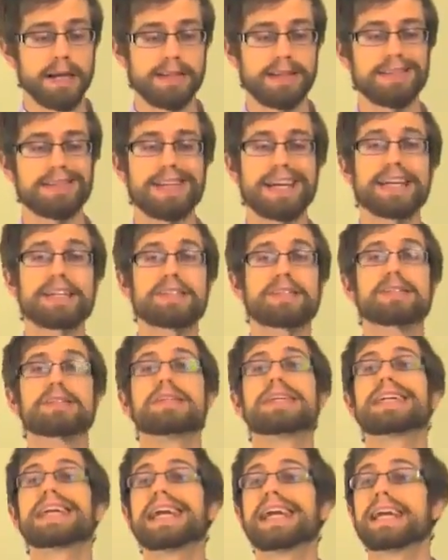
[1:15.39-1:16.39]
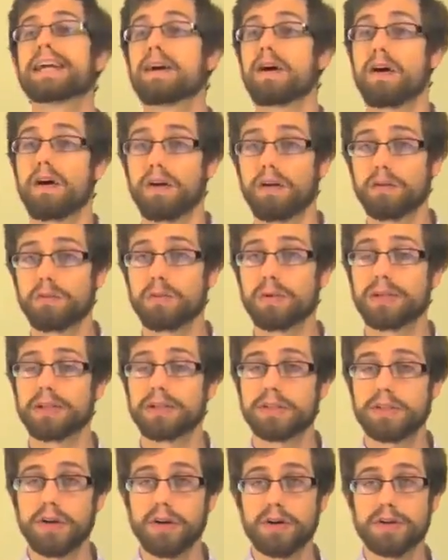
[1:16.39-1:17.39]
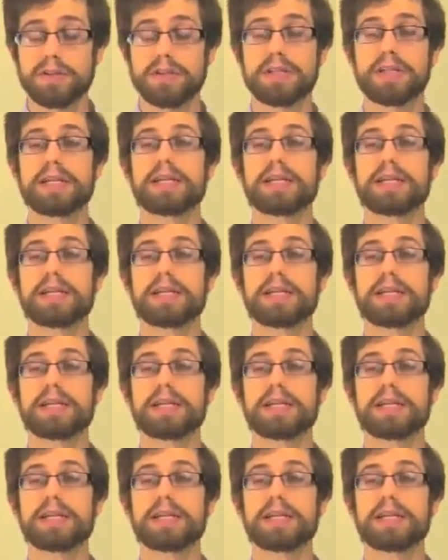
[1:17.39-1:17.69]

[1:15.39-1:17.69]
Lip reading: and then takes the decaying hardwood and turns